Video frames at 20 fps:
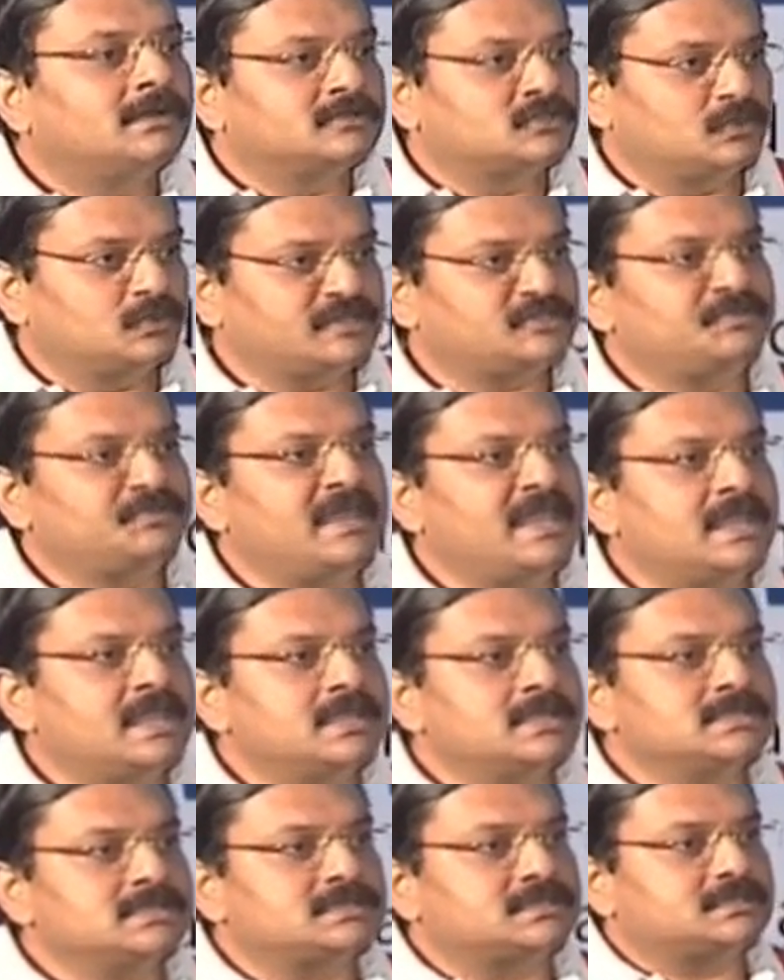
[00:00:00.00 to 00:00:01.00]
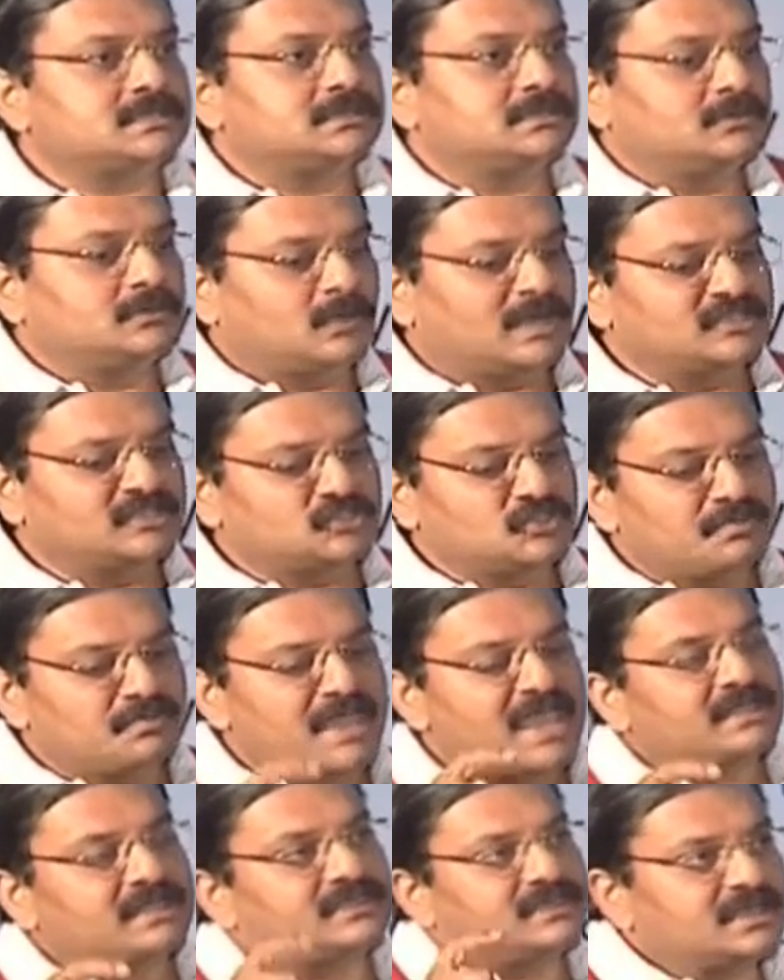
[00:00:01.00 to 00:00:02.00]
So which means once you
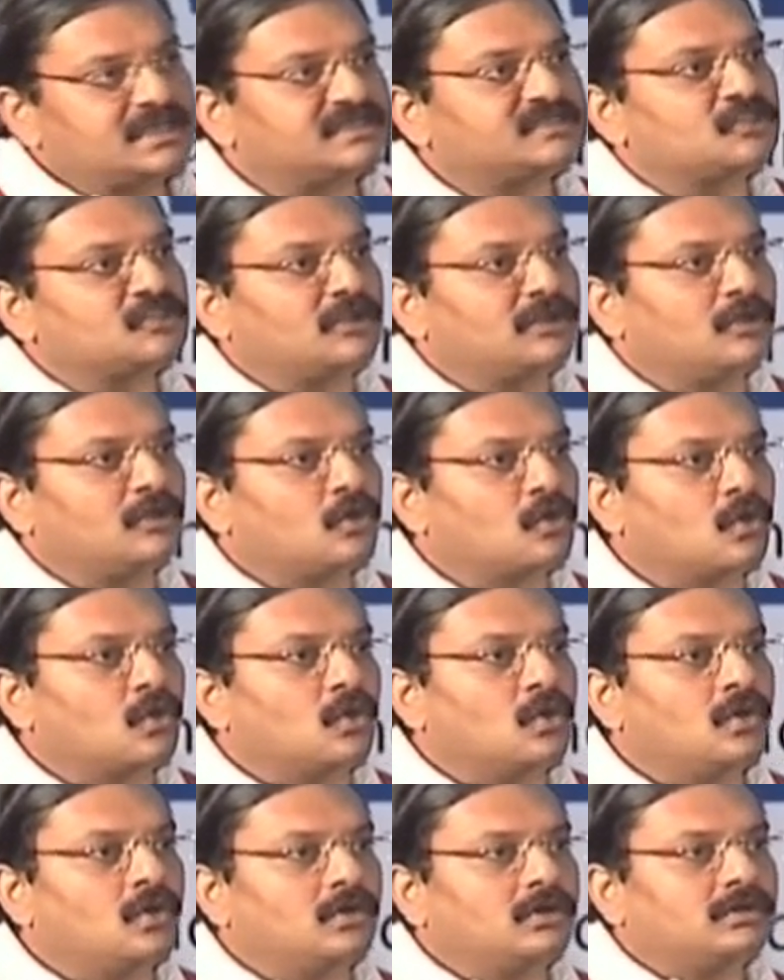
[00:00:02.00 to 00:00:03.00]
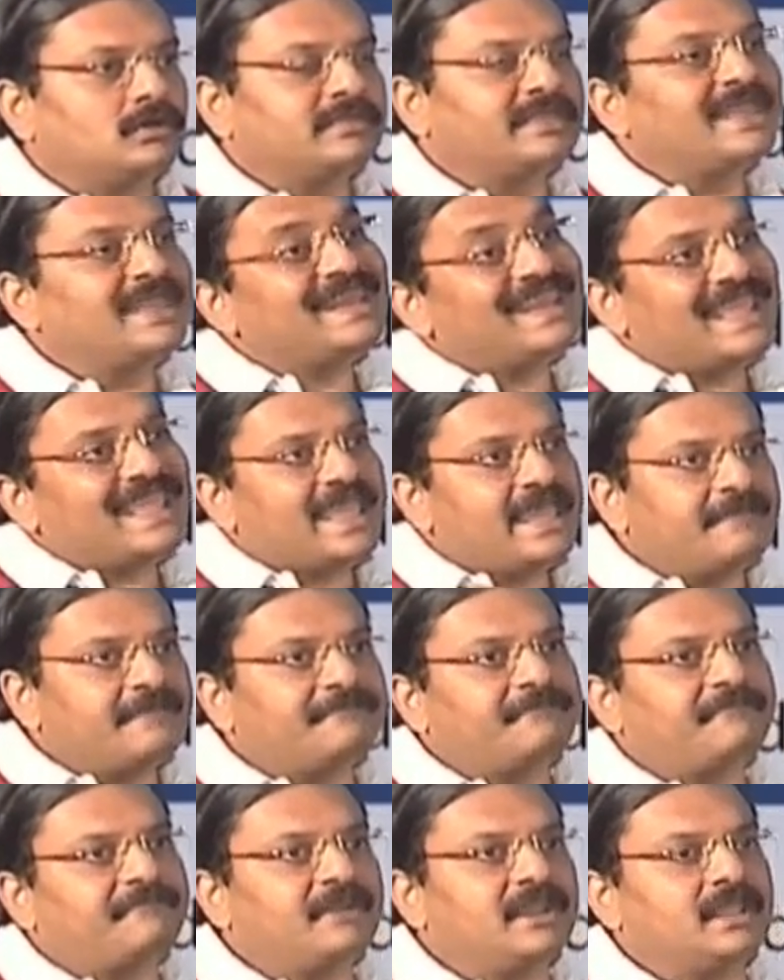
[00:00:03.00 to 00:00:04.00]
make this your logo, then
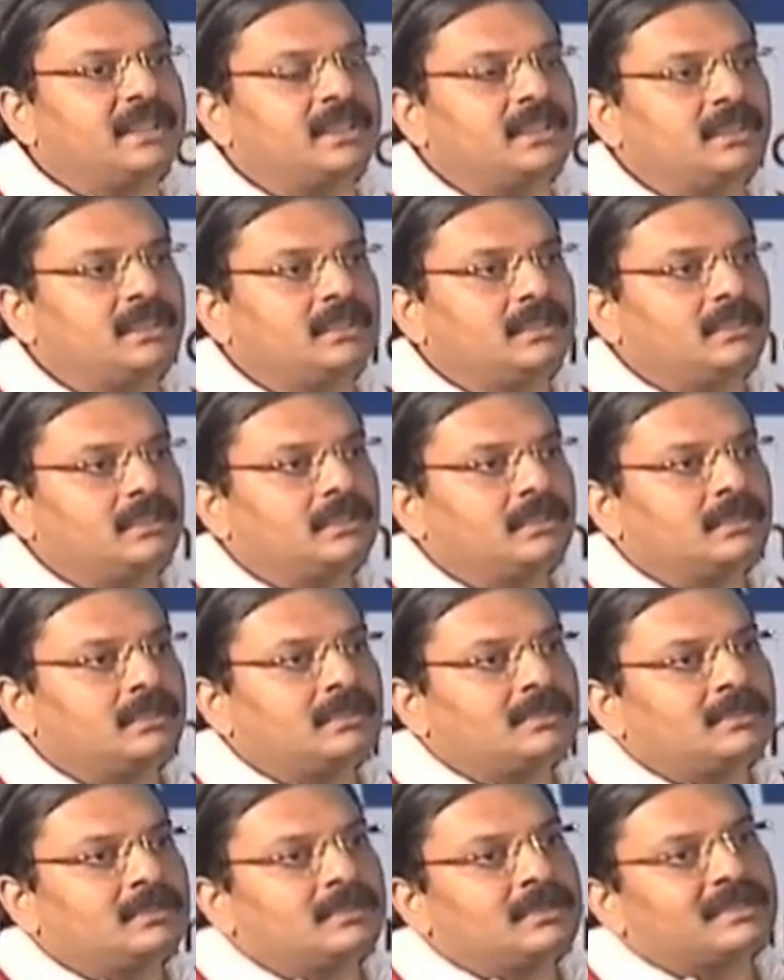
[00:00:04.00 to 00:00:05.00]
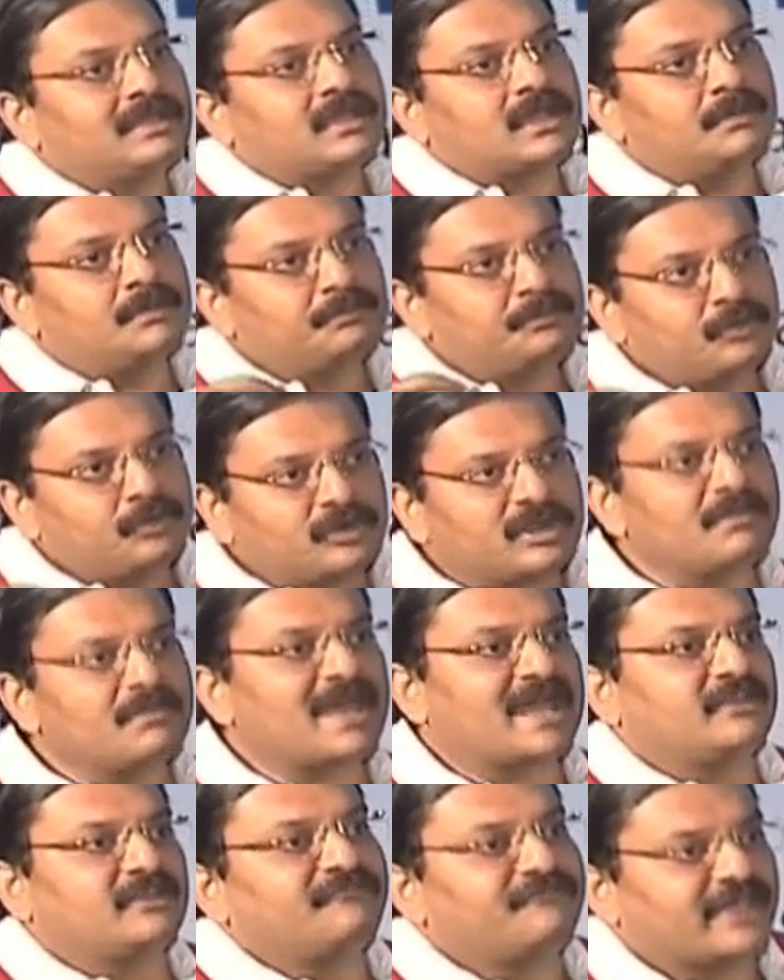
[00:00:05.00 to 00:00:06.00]
every computer
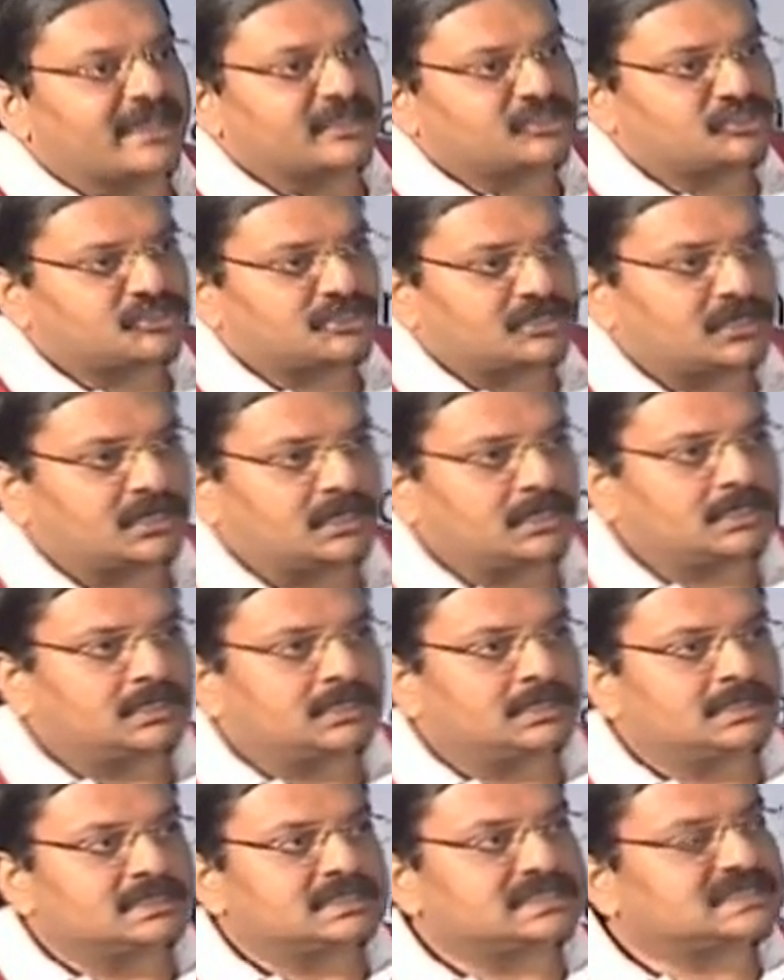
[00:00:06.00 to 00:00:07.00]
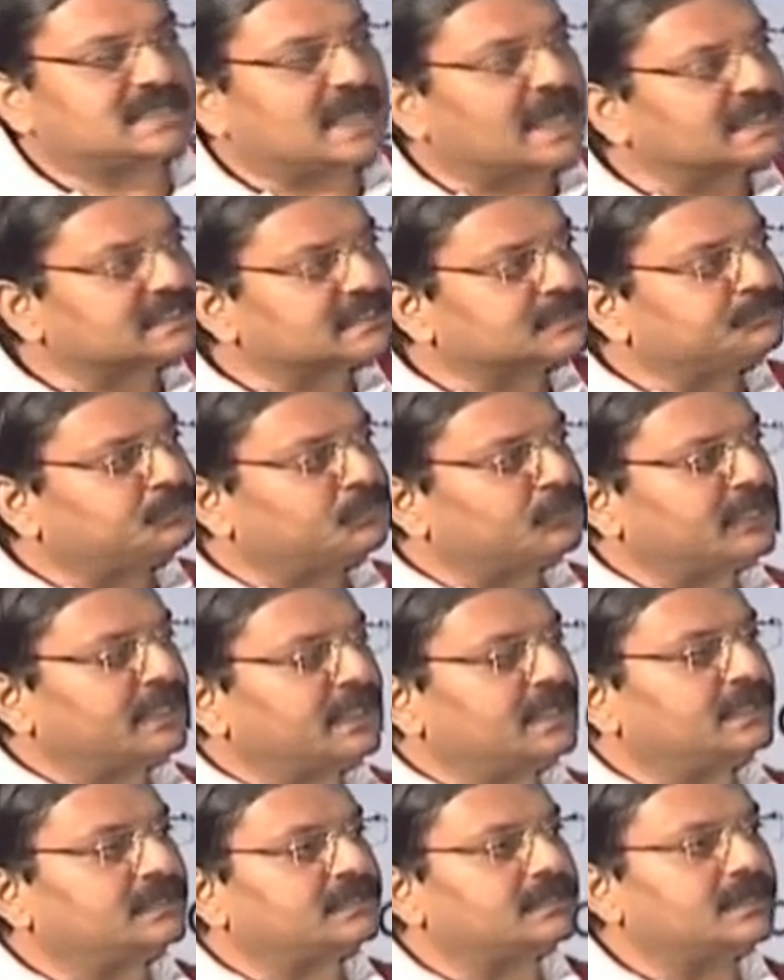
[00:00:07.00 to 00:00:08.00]
manufacturer starts
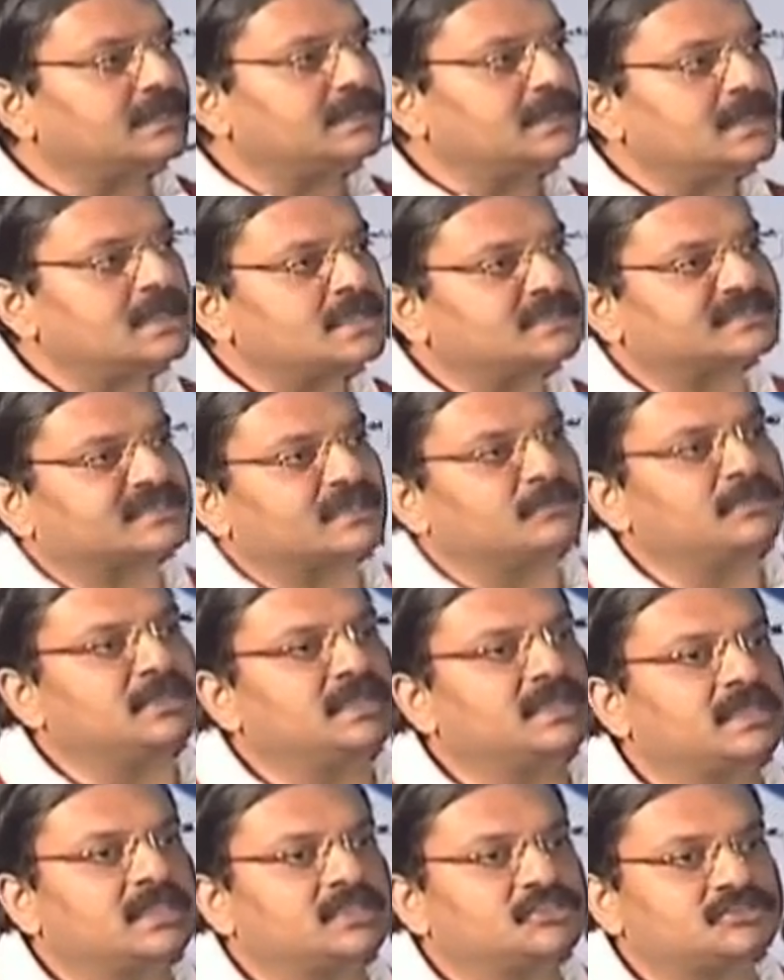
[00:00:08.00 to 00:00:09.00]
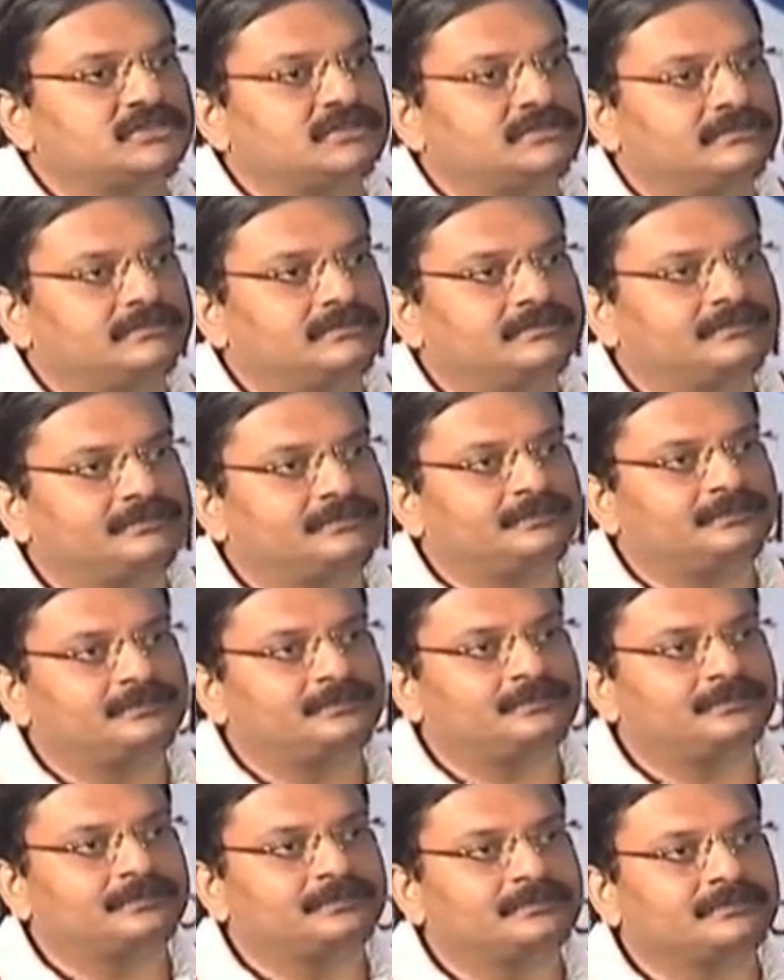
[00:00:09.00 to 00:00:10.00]
putting it in his communication.
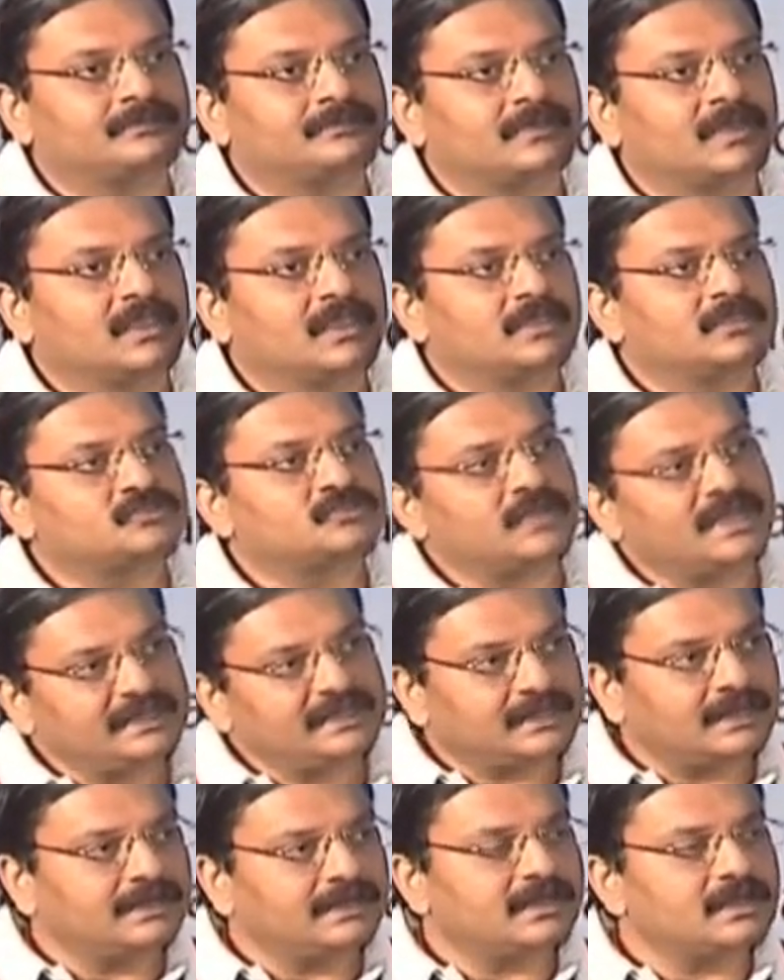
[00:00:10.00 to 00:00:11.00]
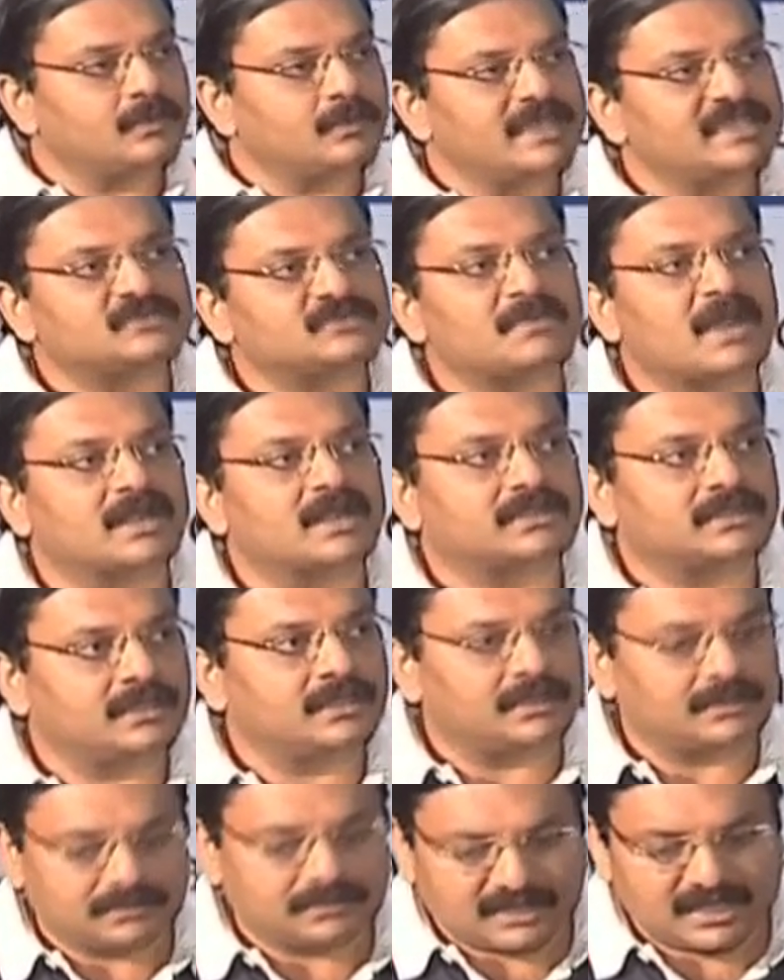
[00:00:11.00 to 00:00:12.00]
So Intel did a very smart thing.